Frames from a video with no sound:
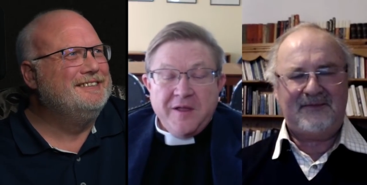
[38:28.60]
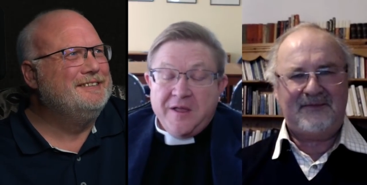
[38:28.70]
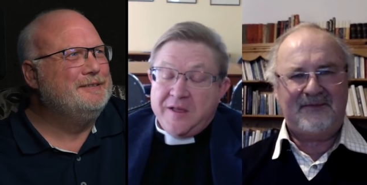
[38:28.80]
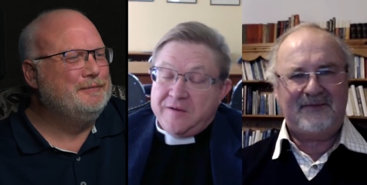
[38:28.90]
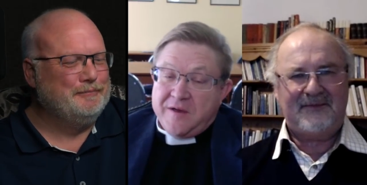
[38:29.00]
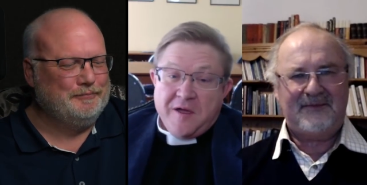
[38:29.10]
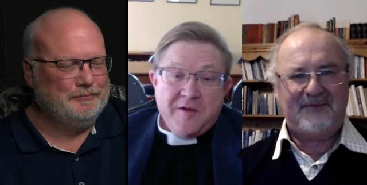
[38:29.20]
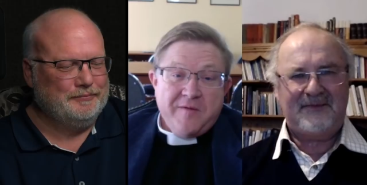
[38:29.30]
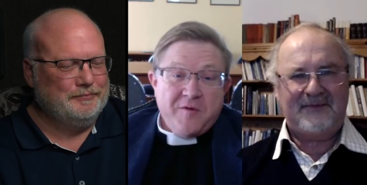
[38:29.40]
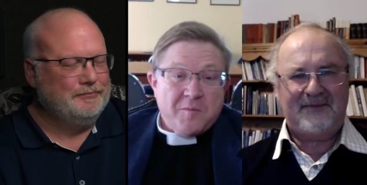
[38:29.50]
Speaker 1: And I'll
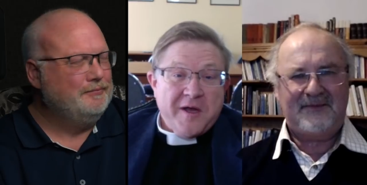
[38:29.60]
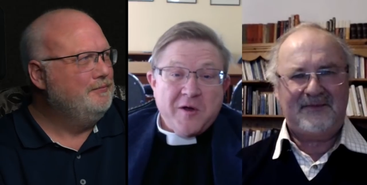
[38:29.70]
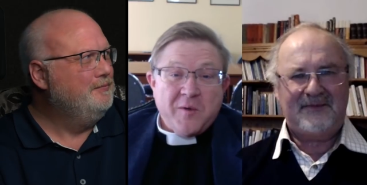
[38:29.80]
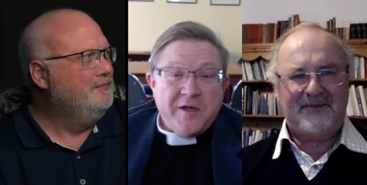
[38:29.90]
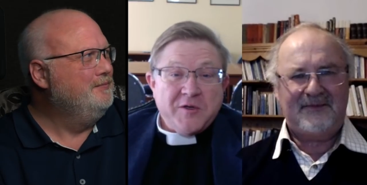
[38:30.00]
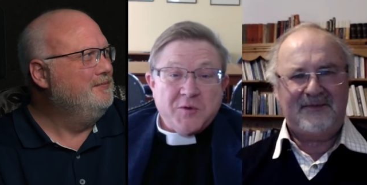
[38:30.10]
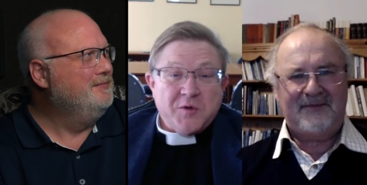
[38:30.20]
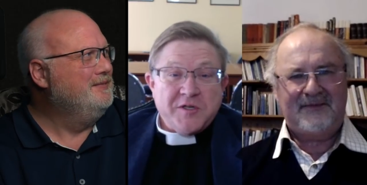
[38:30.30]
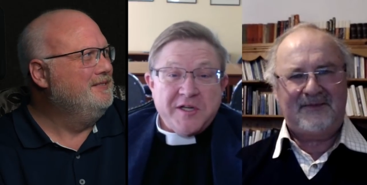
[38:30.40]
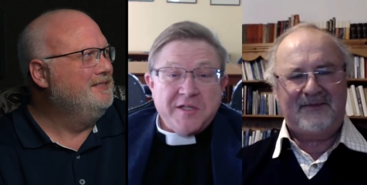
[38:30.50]
give you my quick
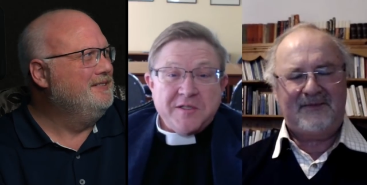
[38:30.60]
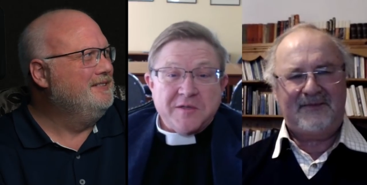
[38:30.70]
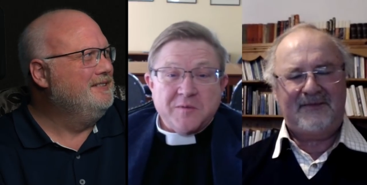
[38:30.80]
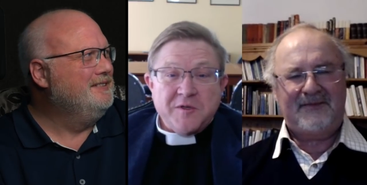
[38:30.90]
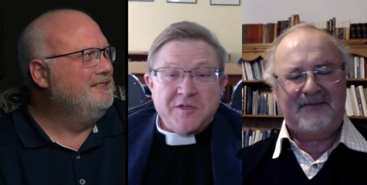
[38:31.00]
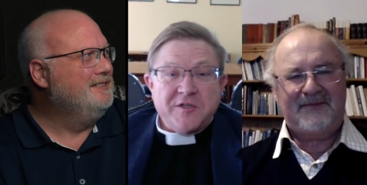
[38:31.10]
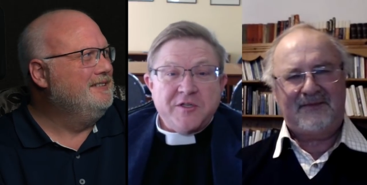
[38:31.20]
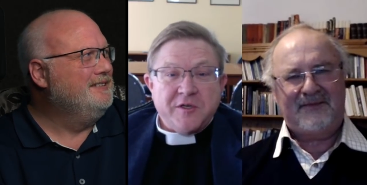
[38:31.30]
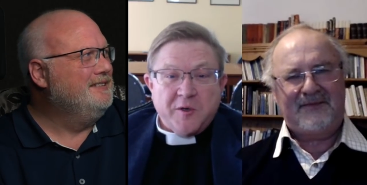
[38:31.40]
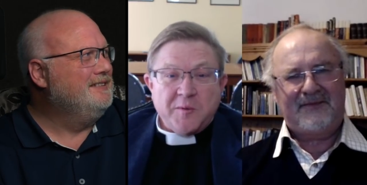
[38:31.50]
George answer, which is
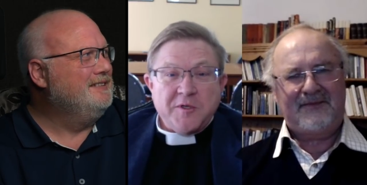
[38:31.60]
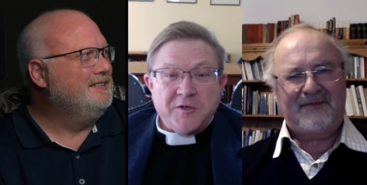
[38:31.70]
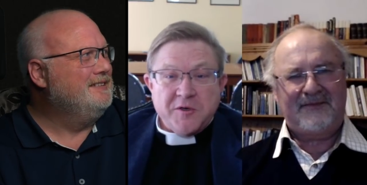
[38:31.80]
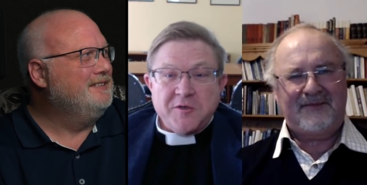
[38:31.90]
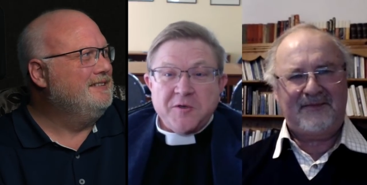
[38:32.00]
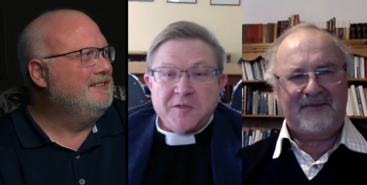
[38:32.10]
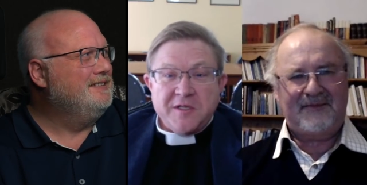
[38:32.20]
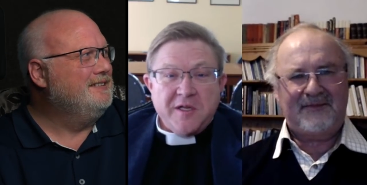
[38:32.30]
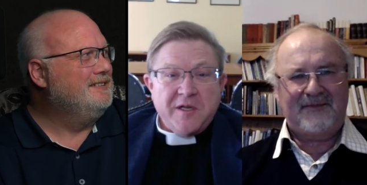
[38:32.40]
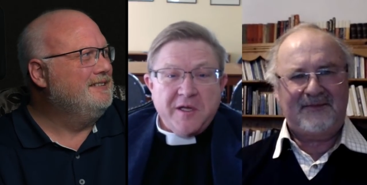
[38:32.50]
show up to church on
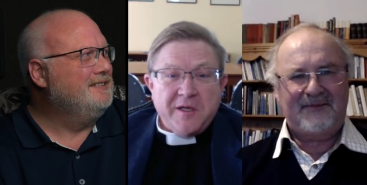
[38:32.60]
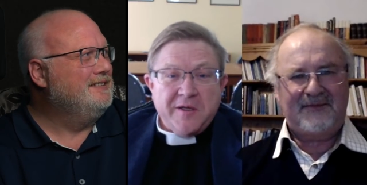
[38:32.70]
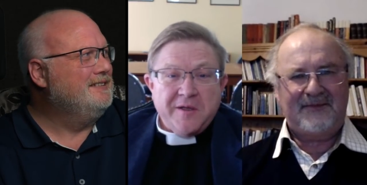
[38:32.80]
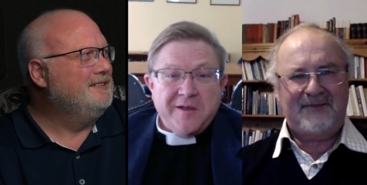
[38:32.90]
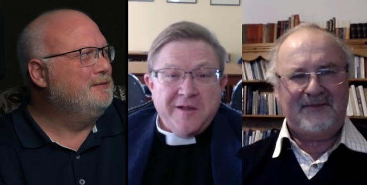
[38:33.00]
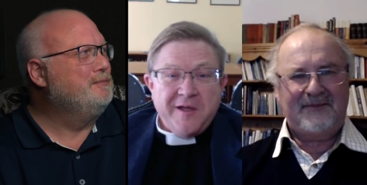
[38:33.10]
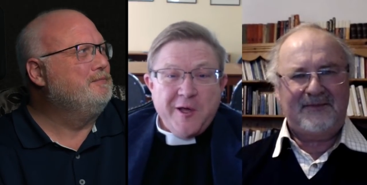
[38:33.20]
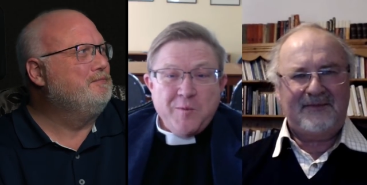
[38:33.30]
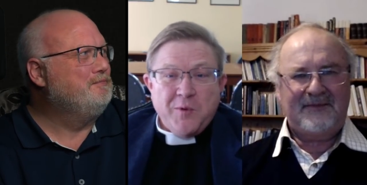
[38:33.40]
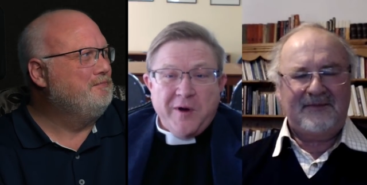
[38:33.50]
Sunday
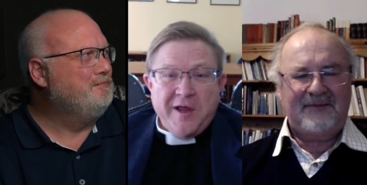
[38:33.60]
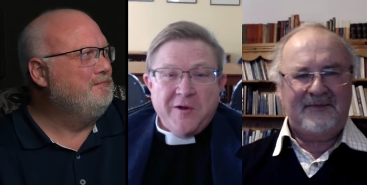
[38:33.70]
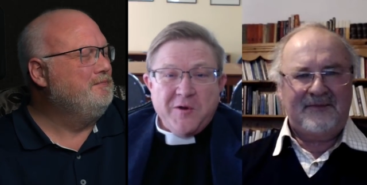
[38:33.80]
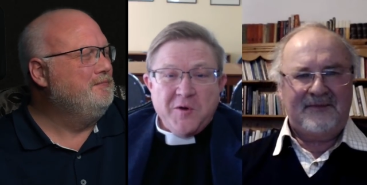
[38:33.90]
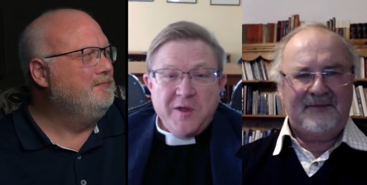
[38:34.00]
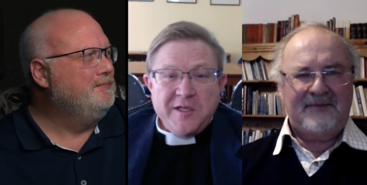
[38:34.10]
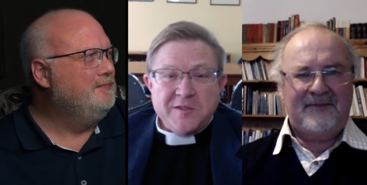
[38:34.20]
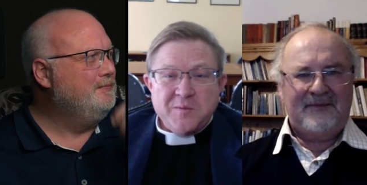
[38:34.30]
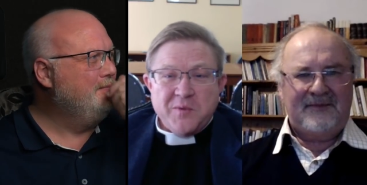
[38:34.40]
and get on your knees and